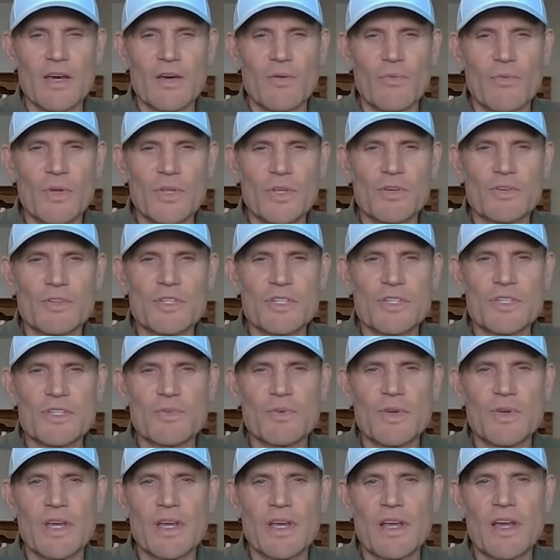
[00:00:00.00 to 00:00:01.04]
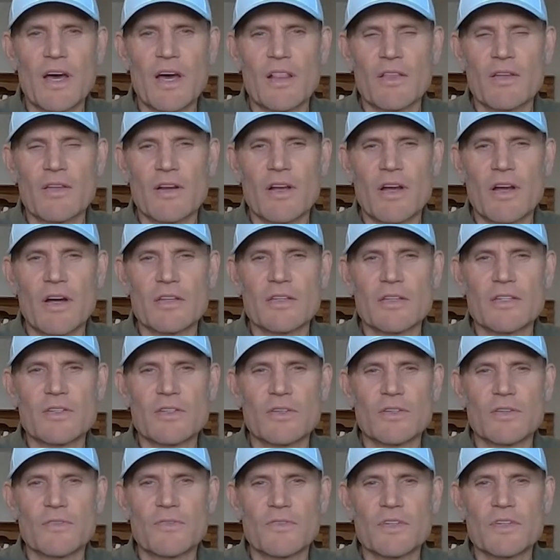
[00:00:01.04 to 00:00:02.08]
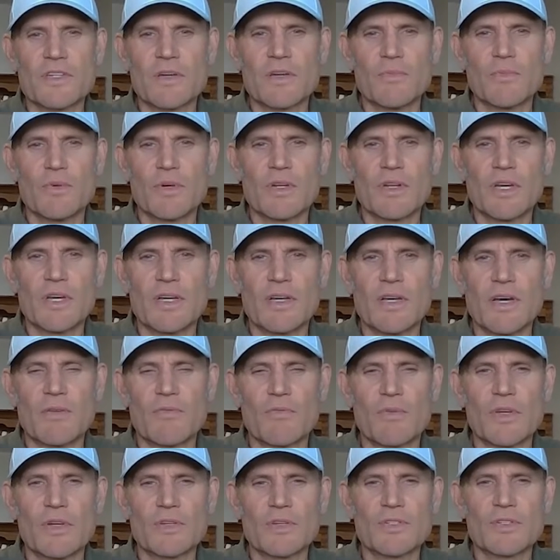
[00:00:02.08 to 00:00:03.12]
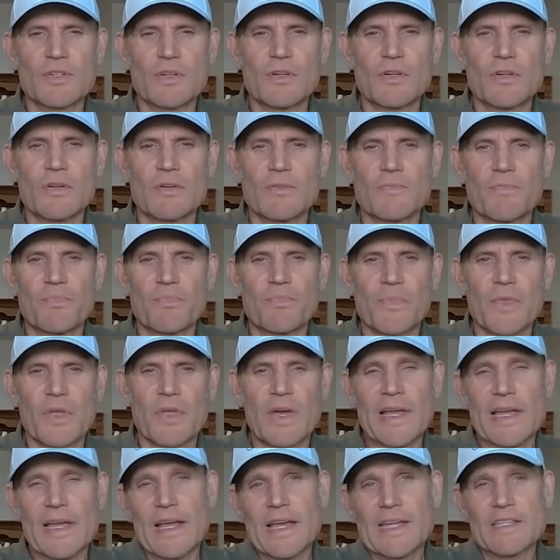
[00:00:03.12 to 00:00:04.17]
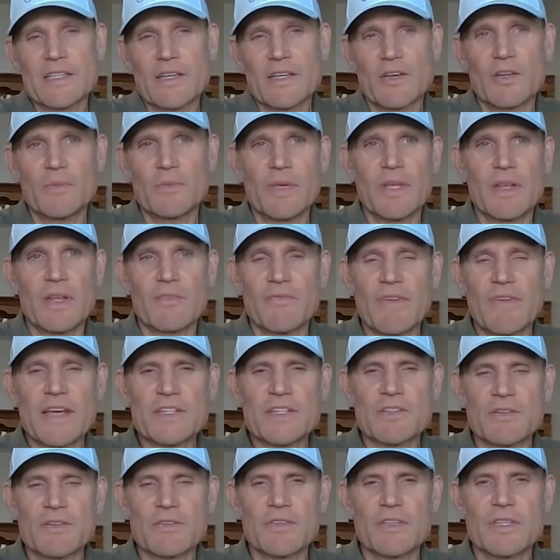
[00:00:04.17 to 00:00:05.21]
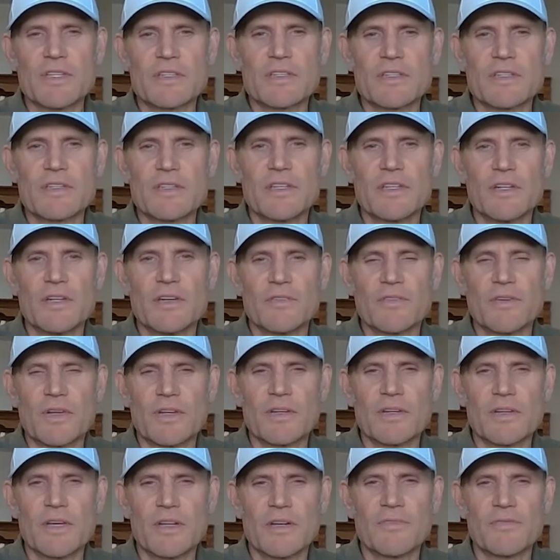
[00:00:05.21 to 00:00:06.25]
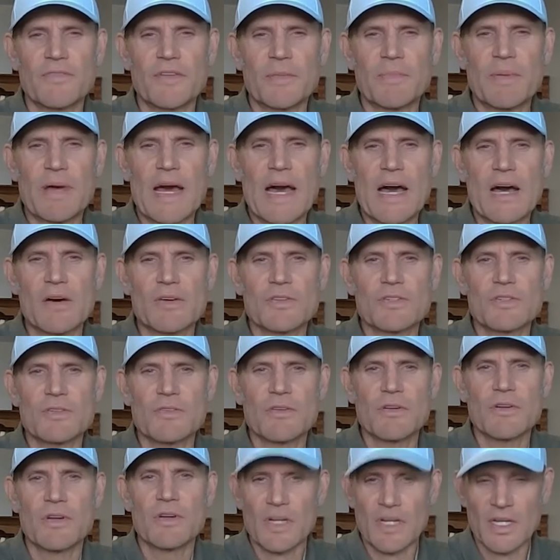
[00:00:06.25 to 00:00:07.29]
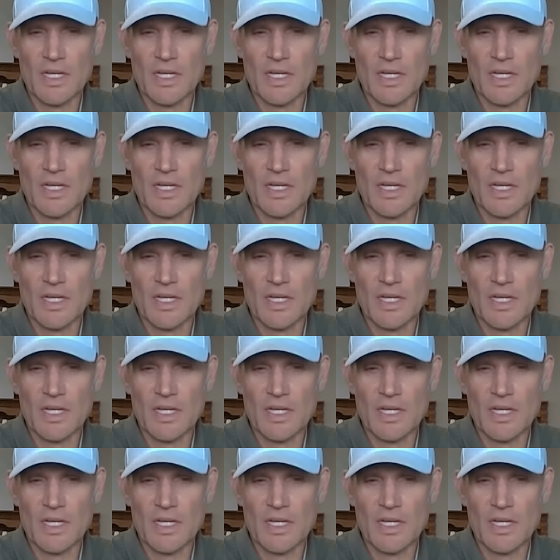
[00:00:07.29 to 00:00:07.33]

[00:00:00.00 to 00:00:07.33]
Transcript: When you're just doing a color consult for someone, a realtor, I guess it could be an investor that's going to flip a house, or